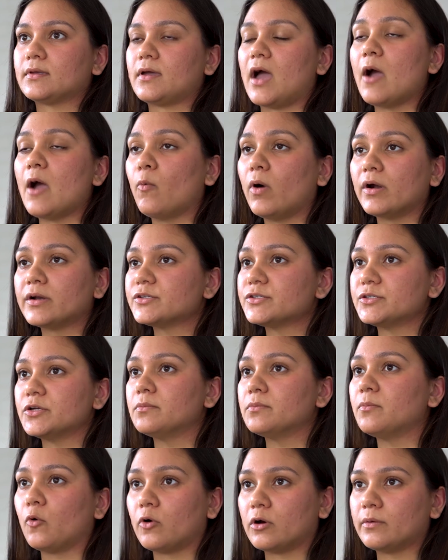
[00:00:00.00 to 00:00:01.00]
I wanted to
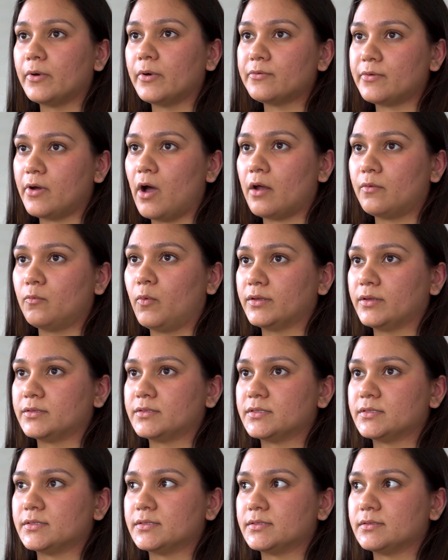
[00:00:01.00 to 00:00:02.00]
know more about God
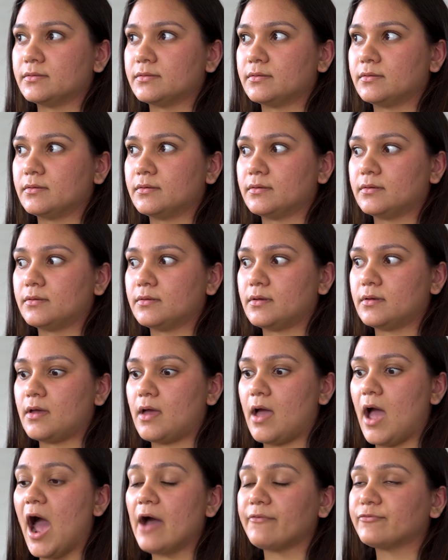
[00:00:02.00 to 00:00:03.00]
once,
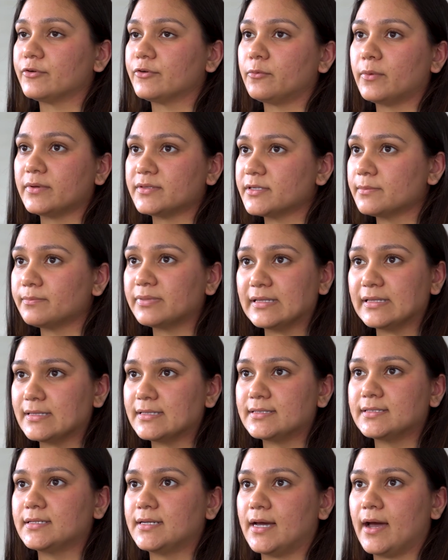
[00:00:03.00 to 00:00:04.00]
after once
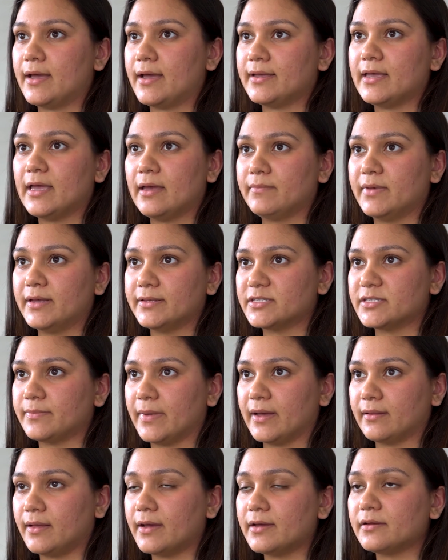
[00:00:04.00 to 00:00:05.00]
completely denying Him into
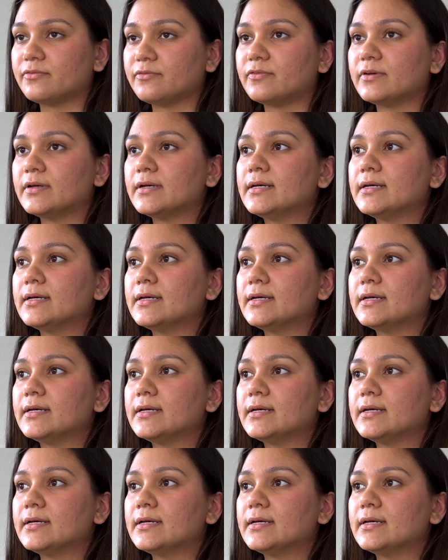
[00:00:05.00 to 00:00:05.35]
my life.